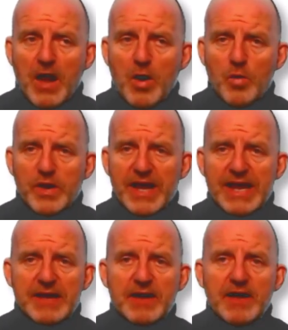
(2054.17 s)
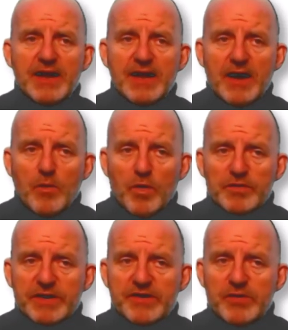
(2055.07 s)
Okay, what
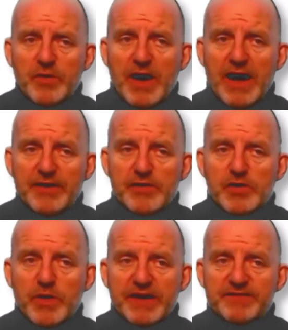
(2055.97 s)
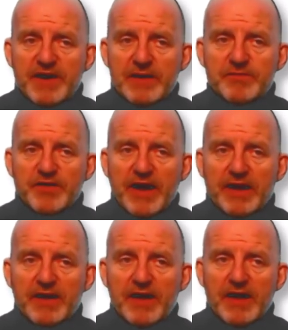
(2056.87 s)
do? I do a quick time
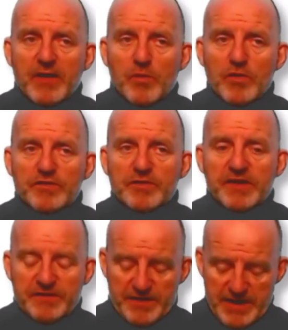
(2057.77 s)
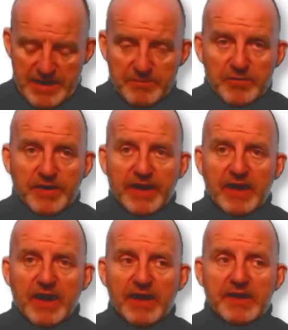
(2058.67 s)
check. What's the time looking
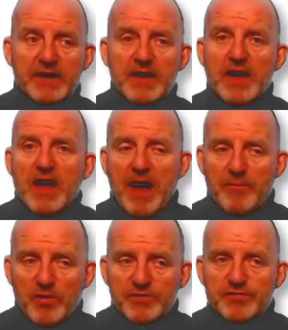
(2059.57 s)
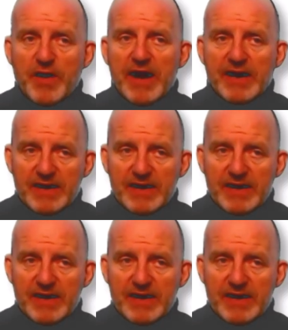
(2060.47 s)
like? I'm on track.